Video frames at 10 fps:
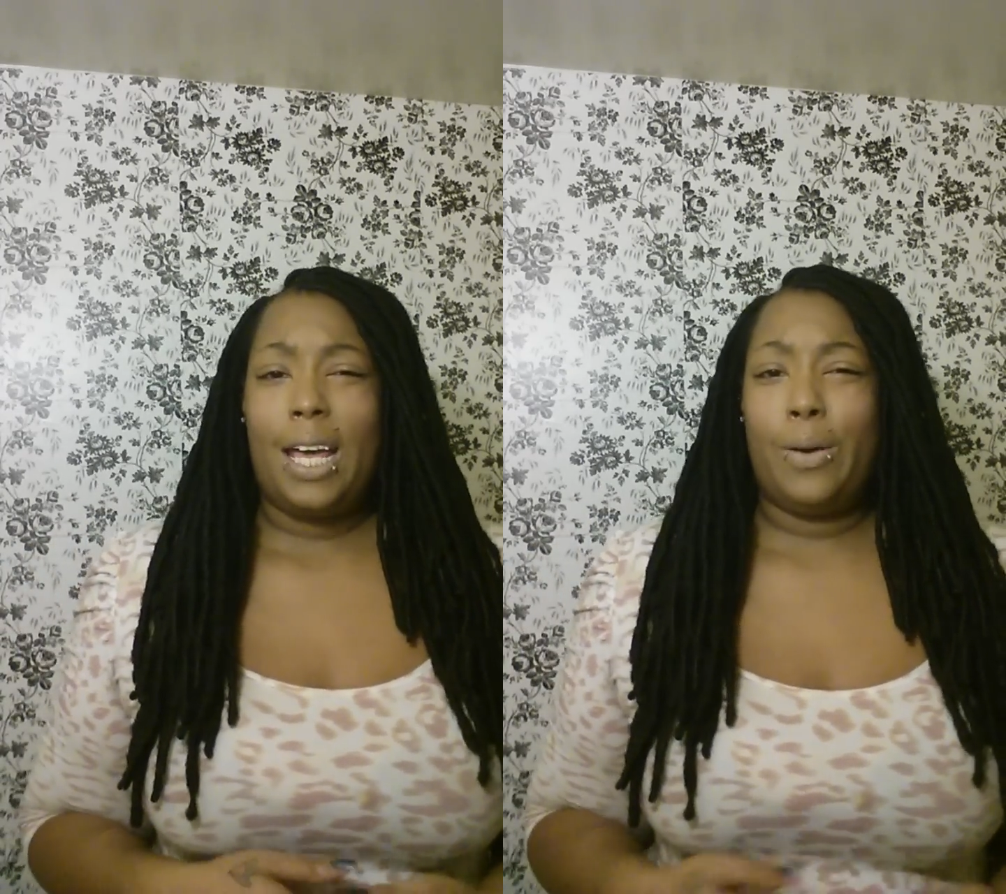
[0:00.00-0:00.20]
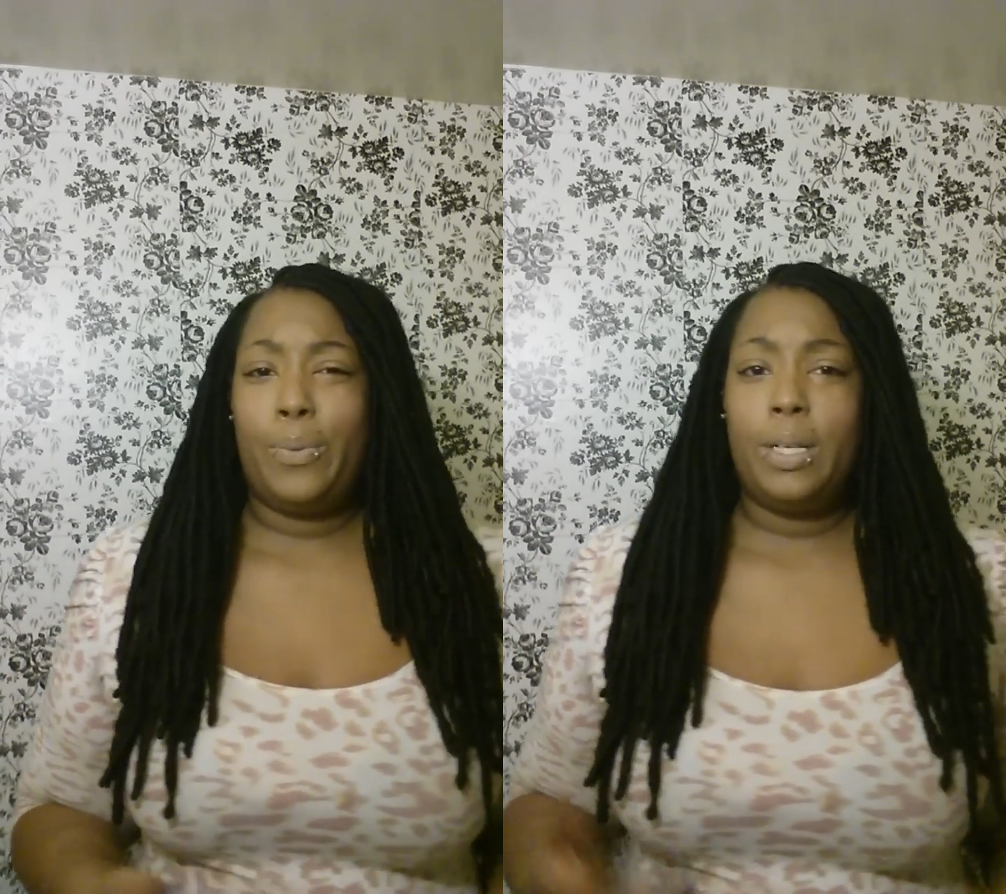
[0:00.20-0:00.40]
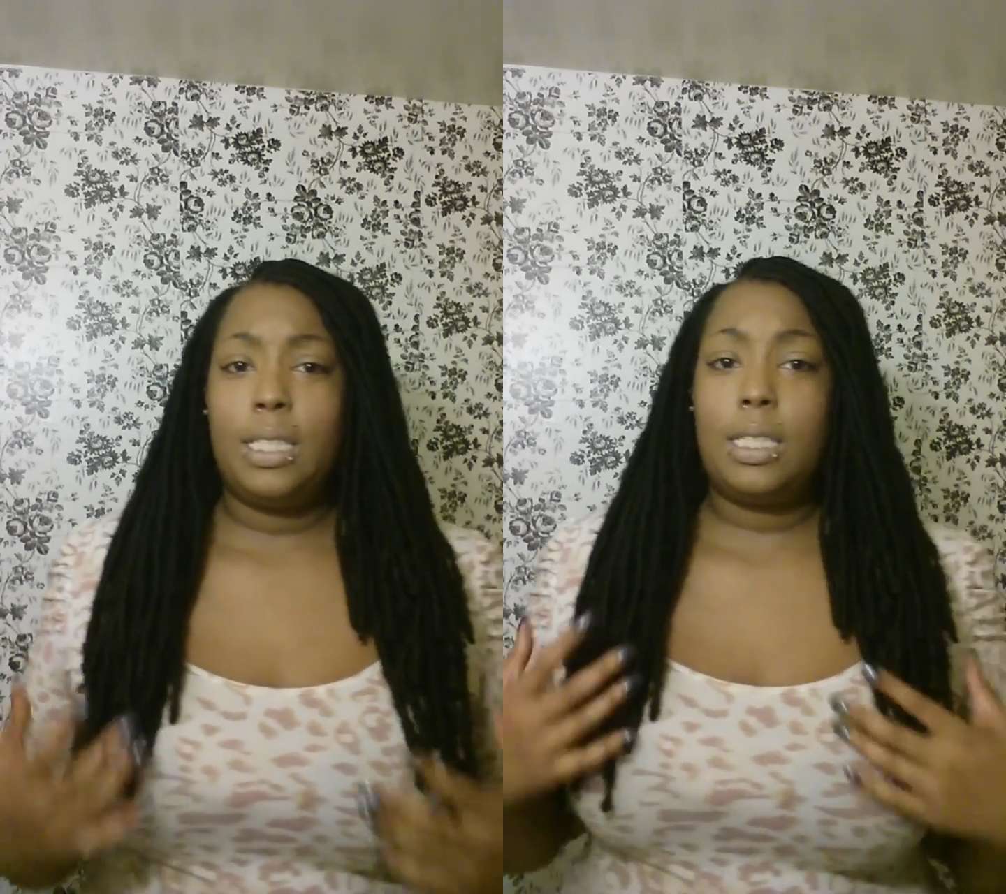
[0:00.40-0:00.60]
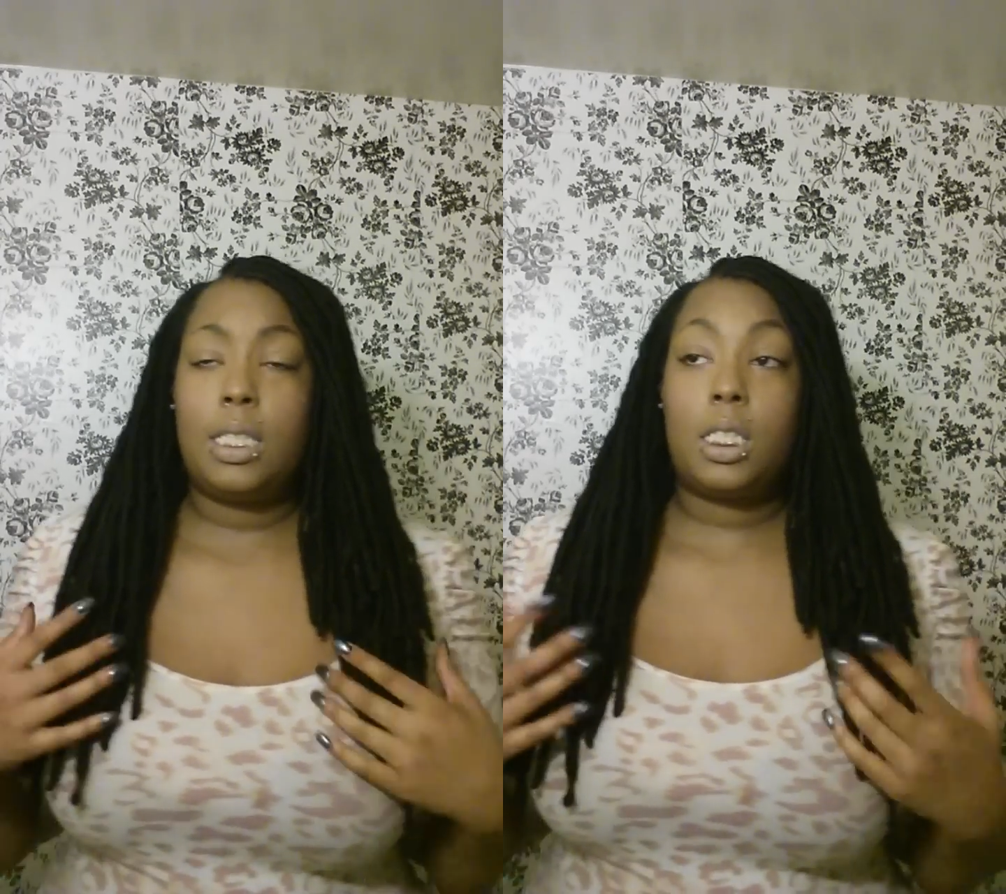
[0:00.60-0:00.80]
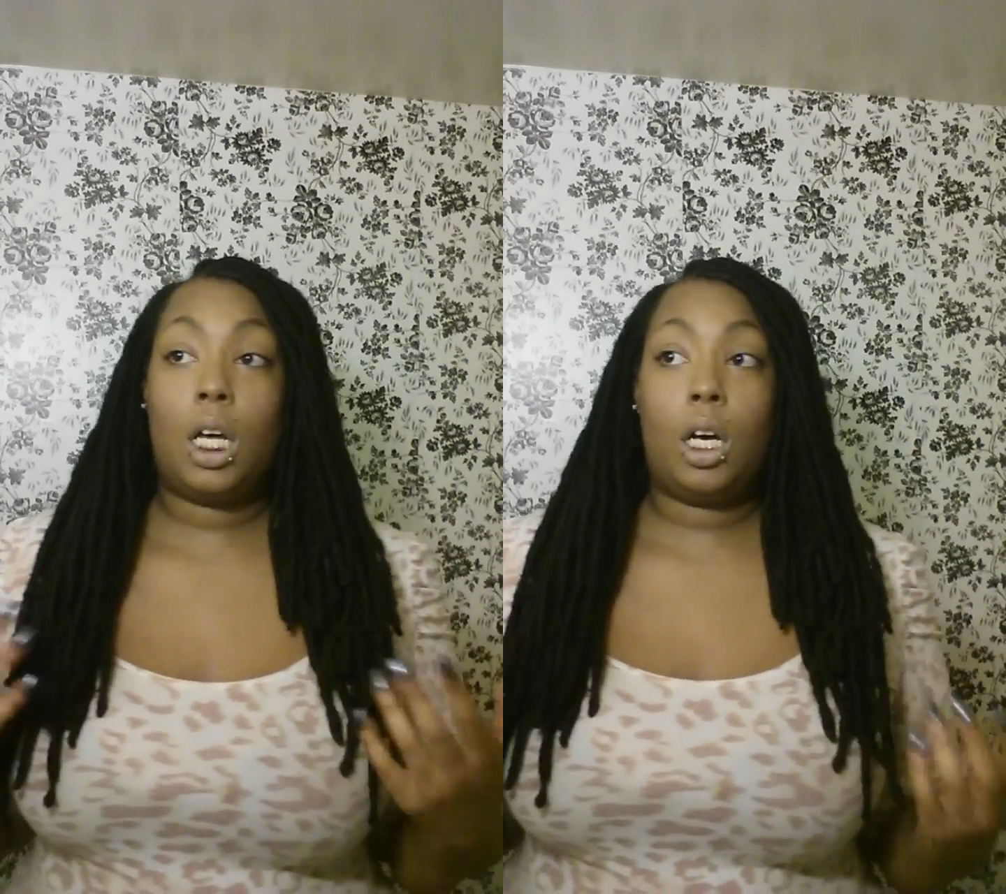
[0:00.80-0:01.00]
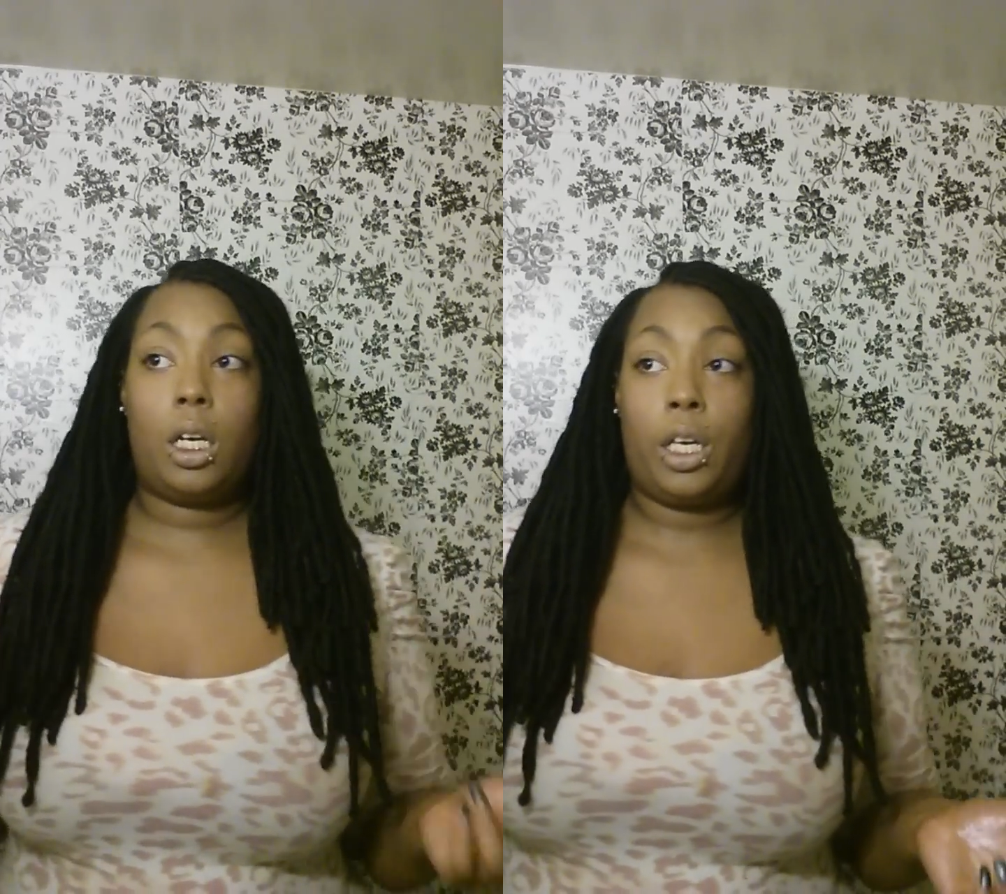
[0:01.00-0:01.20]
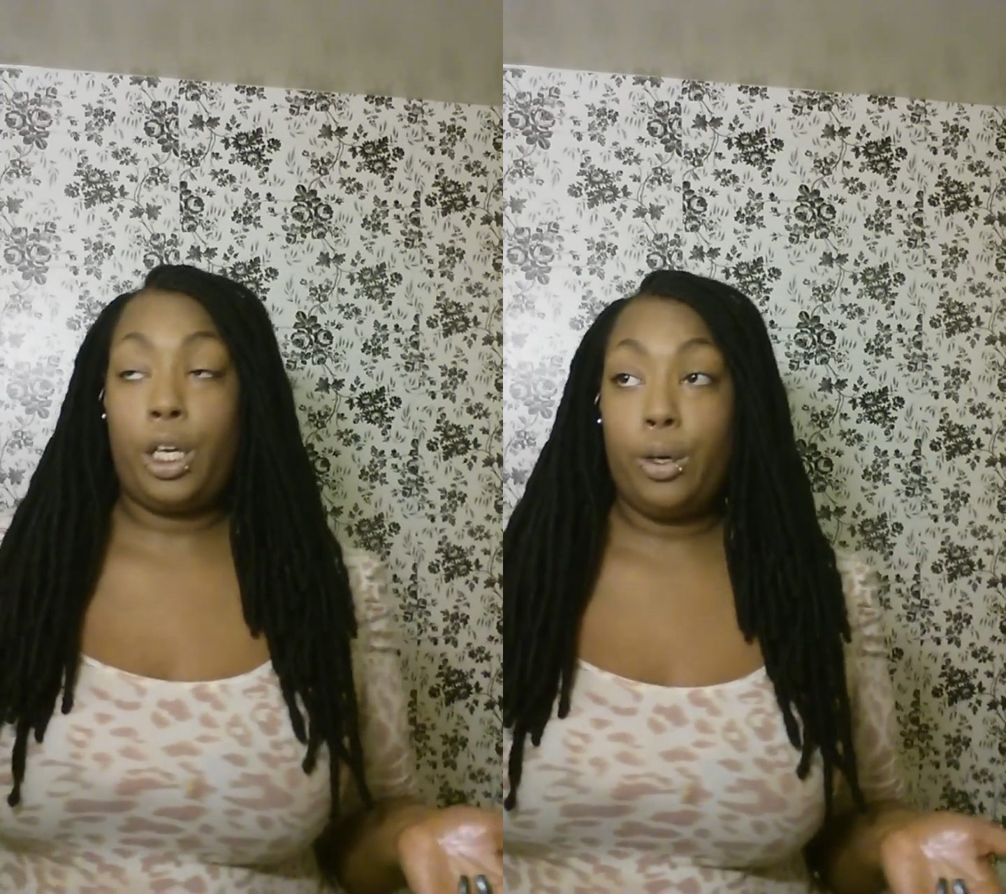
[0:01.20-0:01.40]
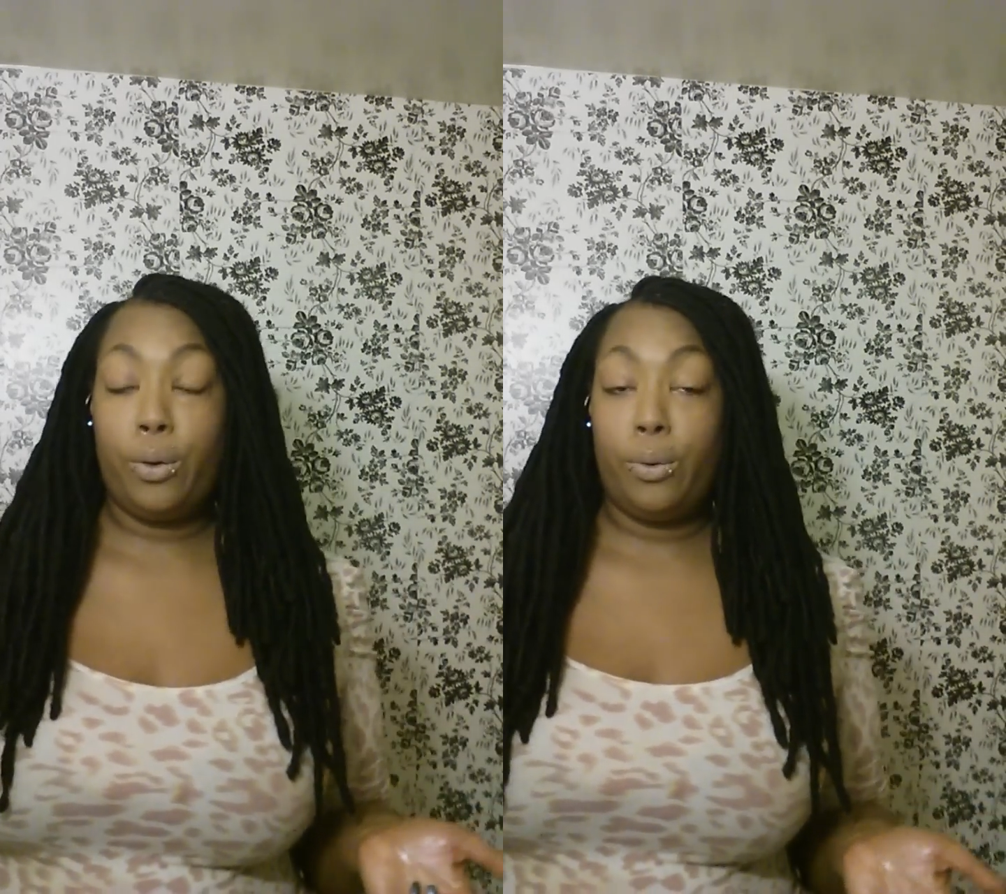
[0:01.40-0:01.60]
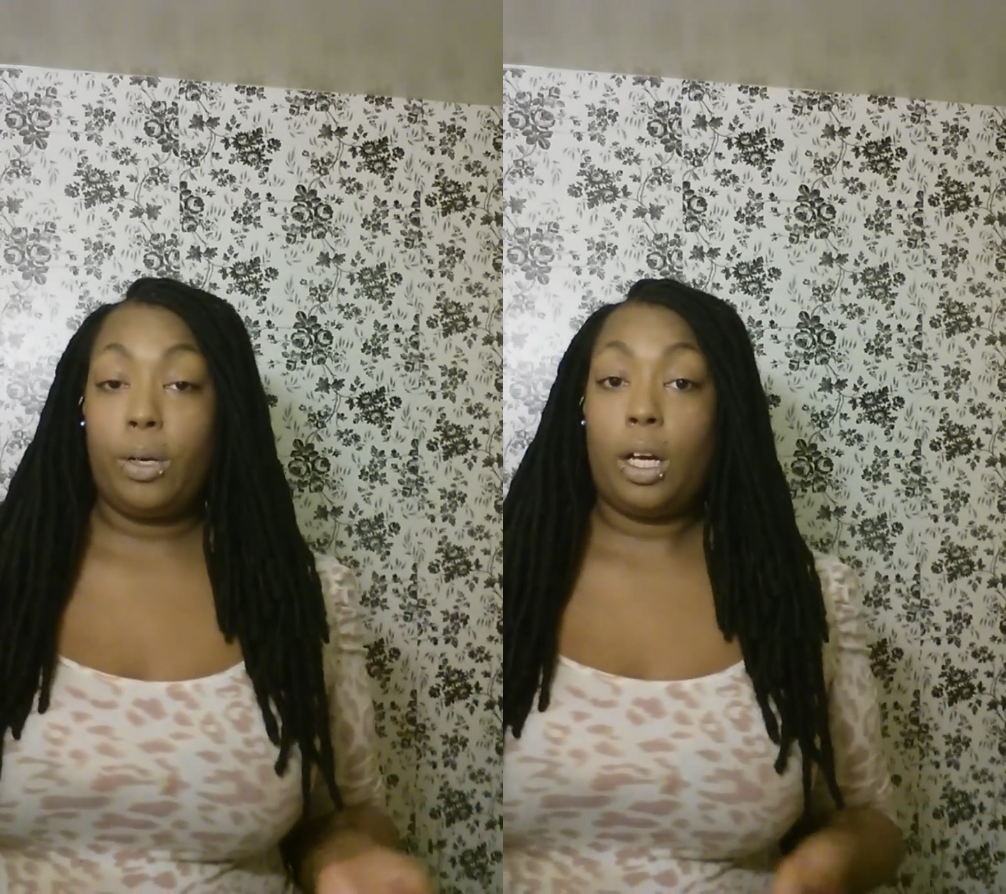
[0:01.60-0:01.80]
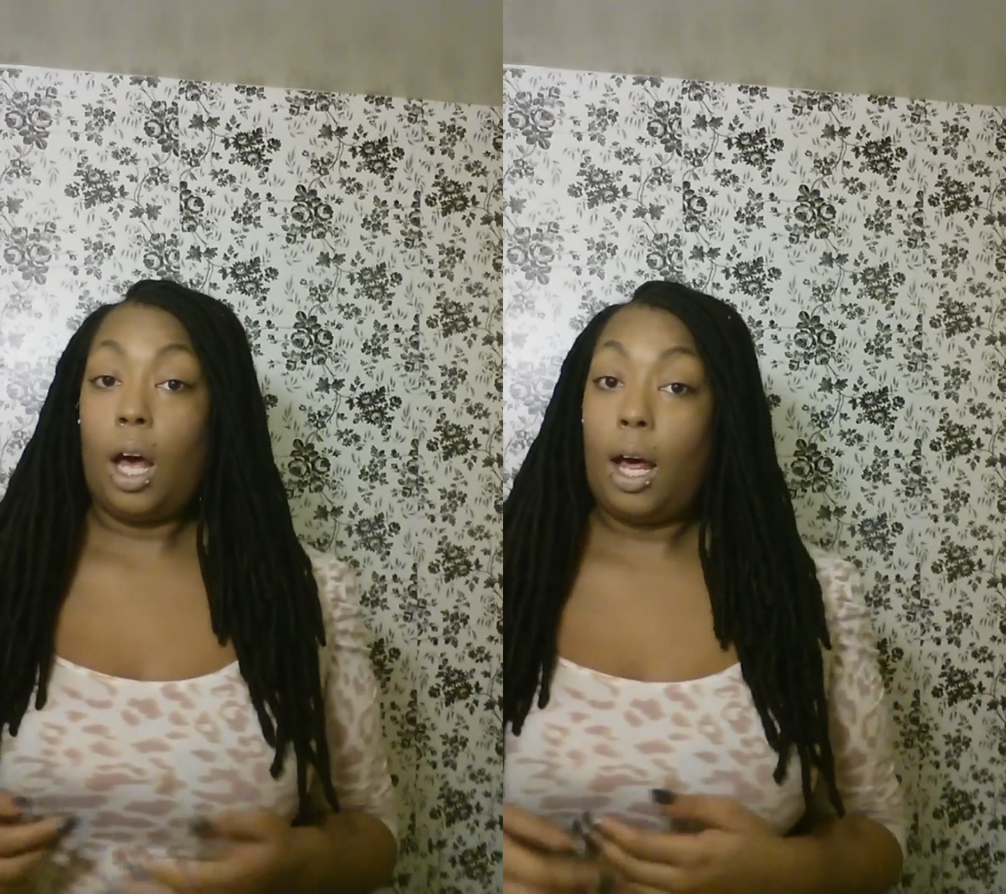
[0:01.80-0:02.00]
it was cute.